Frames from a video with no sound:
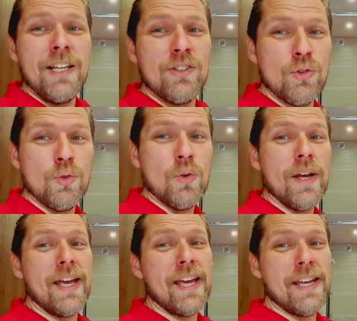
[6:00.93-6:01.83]
to
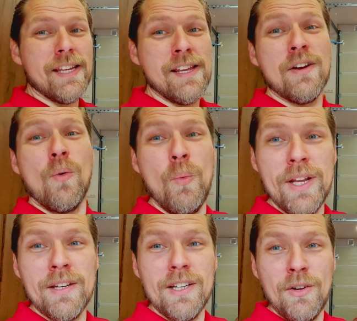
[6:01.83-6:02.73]
A,
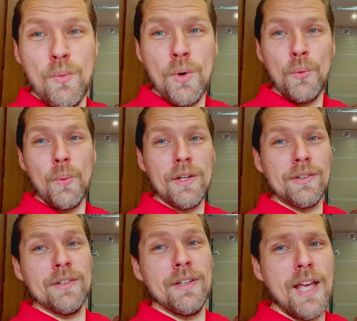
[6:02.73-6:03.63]
win a
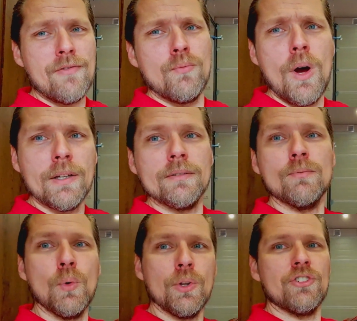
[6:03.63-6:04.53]
F1 World